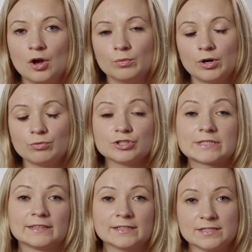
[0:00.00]
We don't
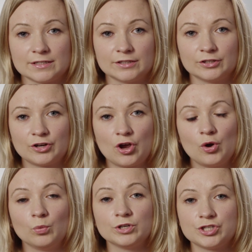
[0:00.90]
just listen,
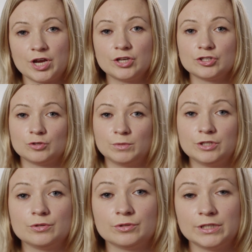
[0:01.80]
we change to meet your